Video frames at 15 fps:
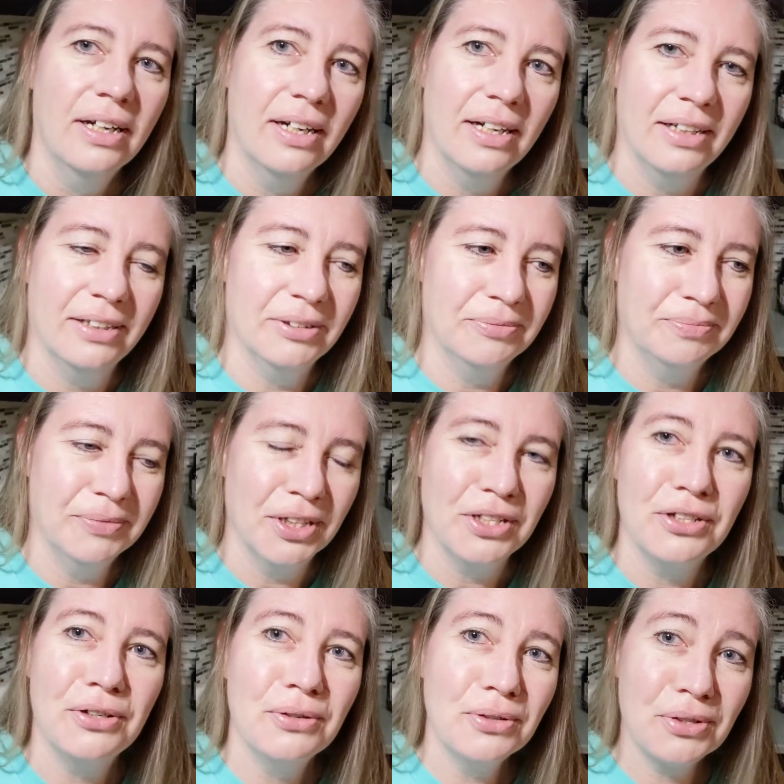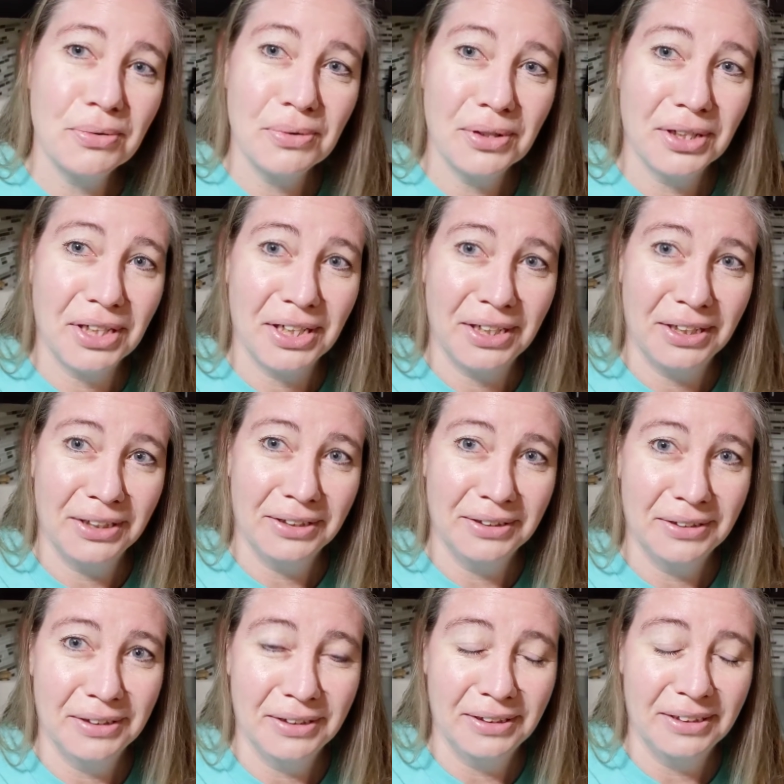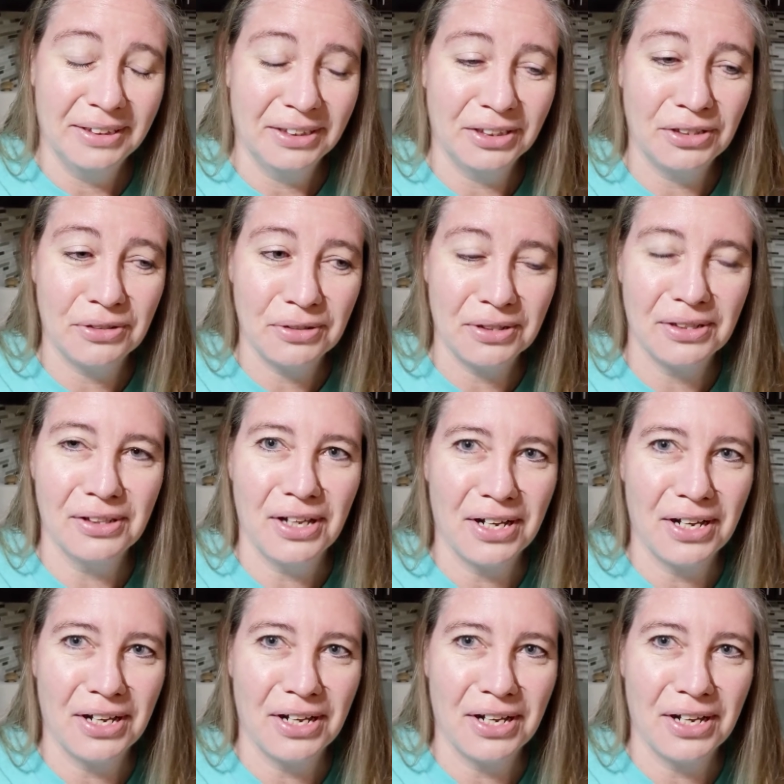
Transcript: uh, unusually good